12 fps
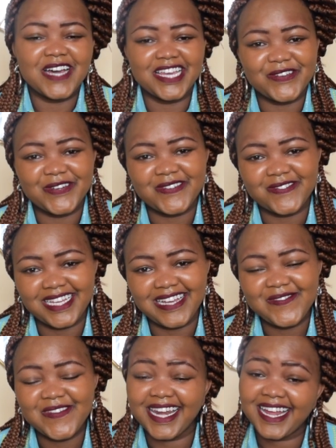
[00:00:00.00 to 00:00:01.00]
are you
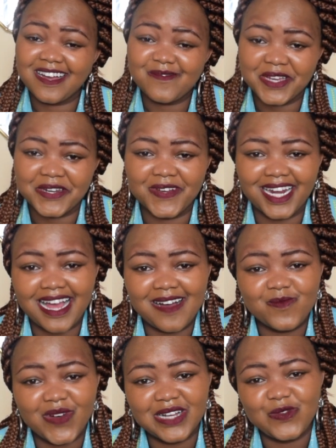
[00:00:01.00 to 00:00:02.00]
doing? Welcome and
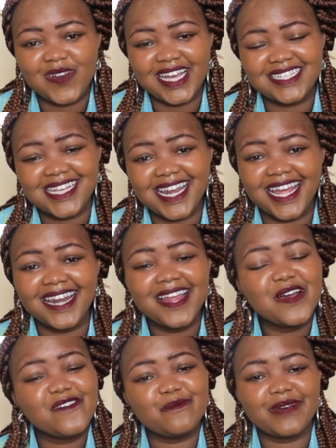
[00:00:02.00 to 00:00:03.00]
welcome back to my channel.
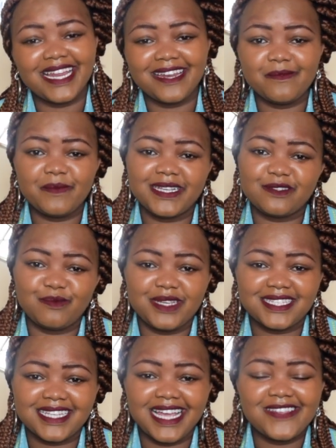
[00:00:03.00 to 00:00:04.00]
My name is
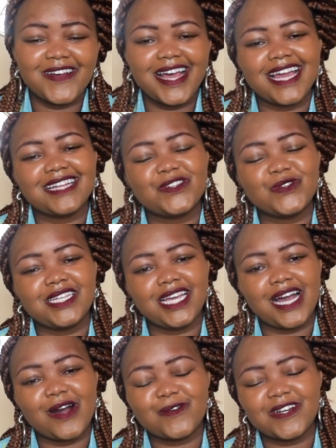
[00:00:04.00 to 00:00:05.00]
Miss Kenya, and today
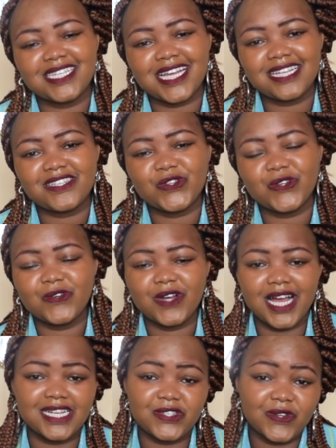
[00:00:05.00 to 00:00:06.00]
I want us to look
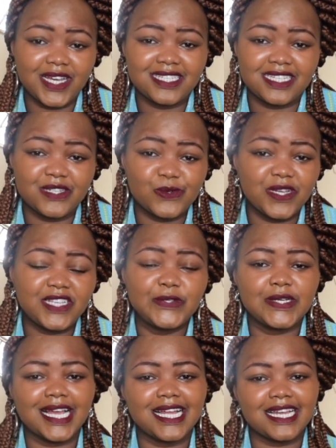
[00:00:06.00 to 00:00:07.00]
at ways in which you
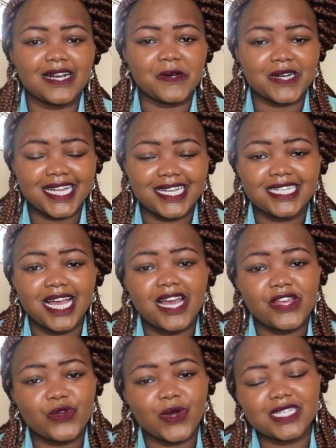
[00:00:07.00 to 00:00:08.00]
can decorate
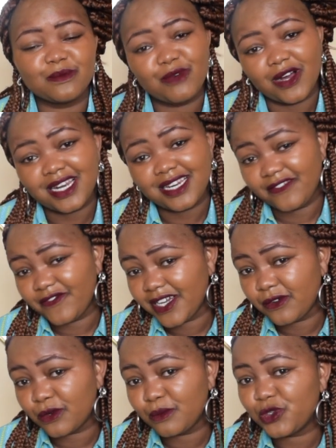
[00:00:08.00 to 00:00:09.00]
your small living
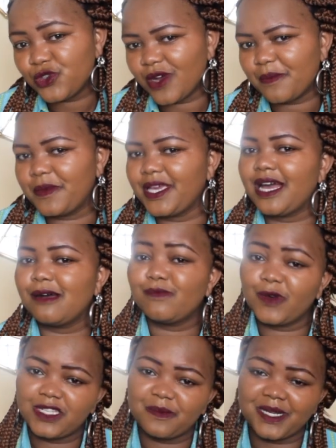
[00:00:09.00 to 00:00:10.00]
room to appear
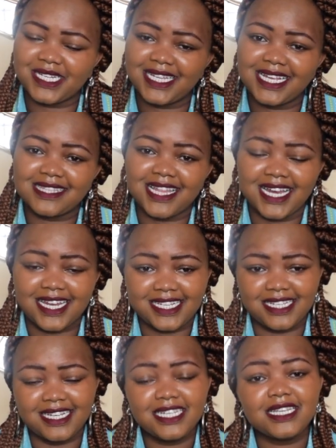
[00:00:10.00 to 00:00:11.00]
more spacious than it
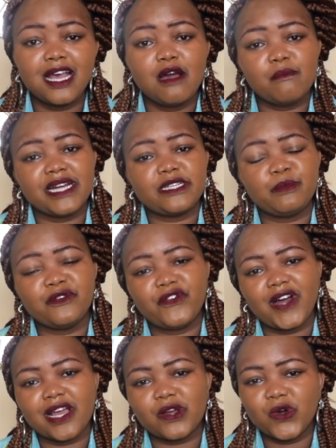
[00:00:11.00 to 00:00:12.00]
is. But before
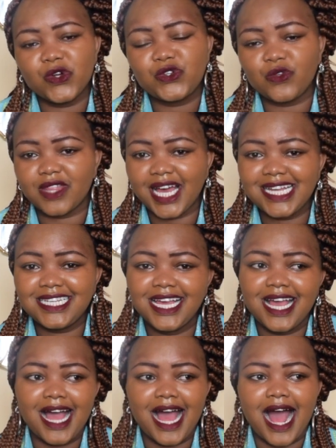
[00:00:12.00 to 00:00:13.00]
I go to that,
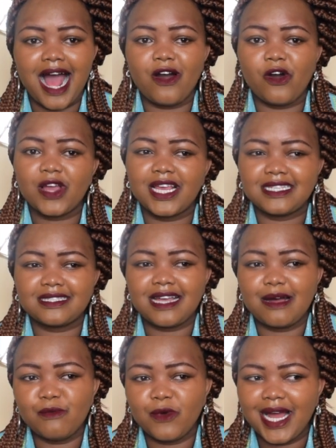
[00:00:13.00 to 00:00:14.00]

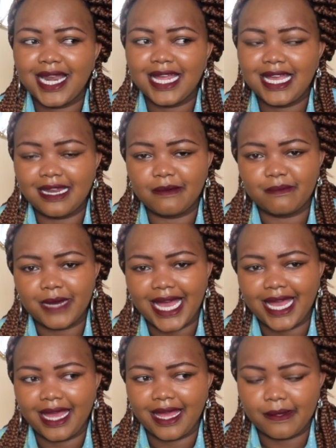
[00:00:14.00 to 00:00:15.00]
someone in
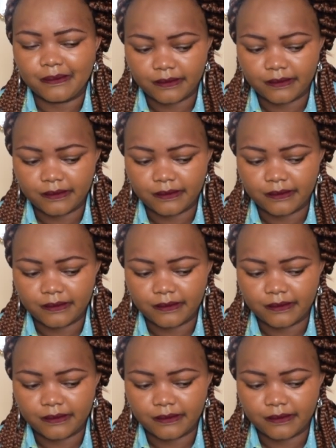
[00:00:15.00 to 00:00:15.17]
my